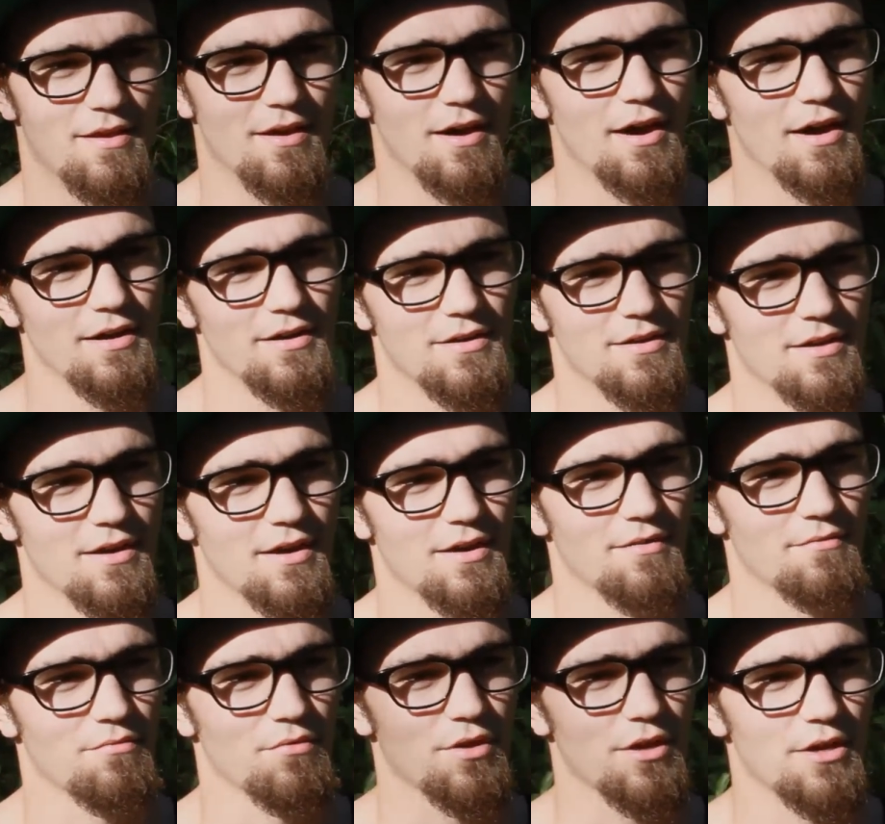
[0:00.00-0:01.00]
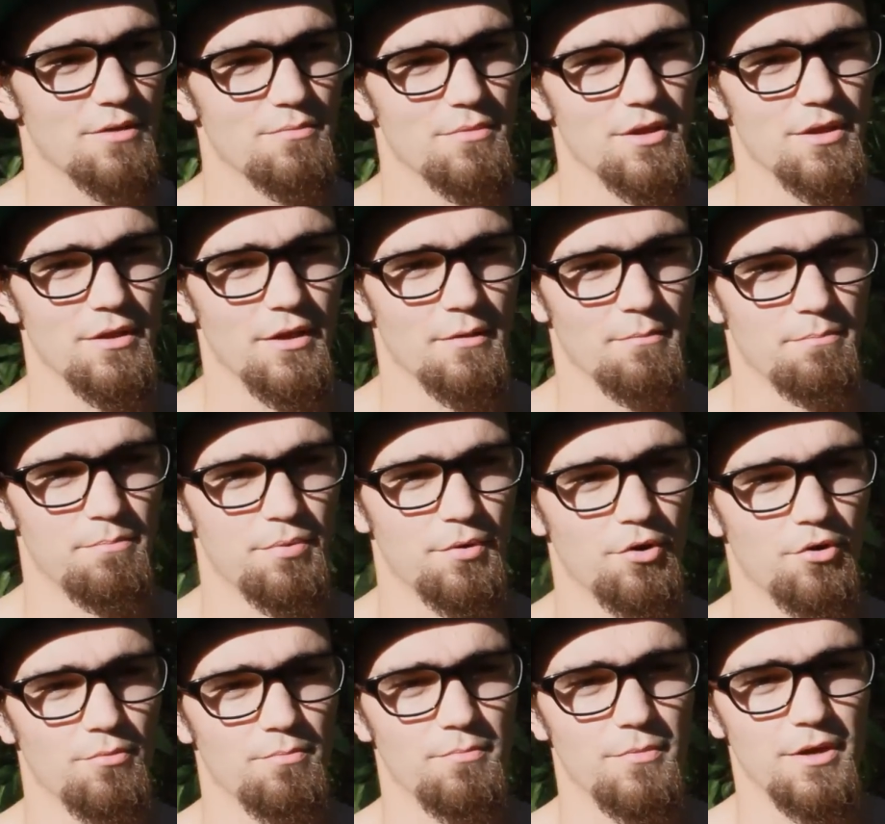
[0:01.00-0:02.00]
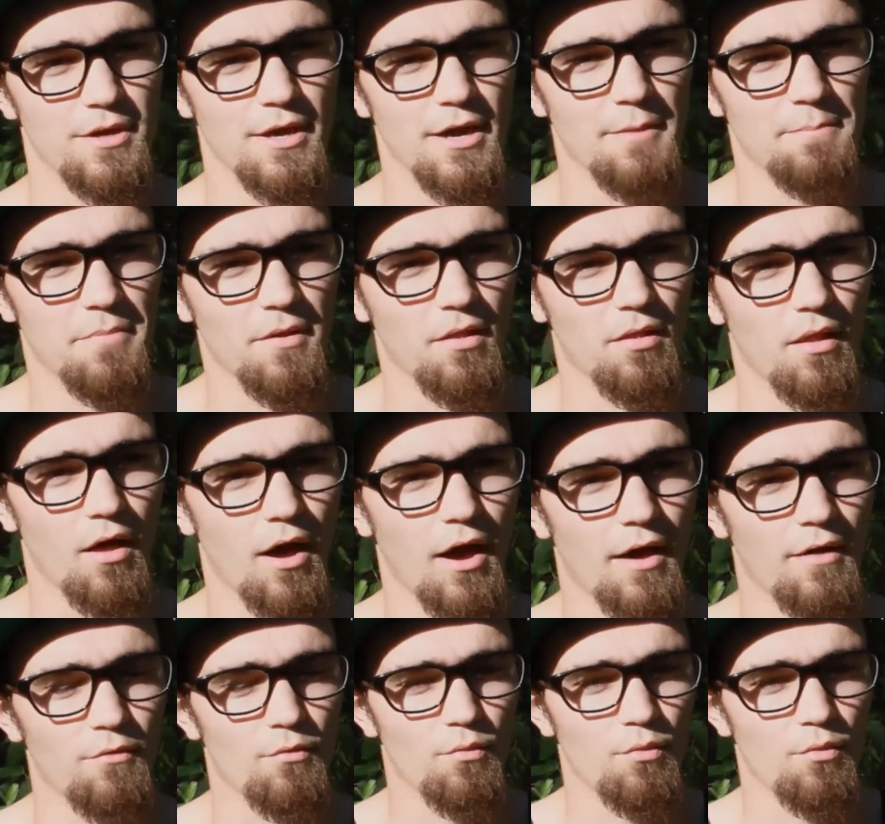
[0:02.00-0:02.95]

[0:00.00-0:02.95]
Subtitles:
God kind of lead me and build me up a lot.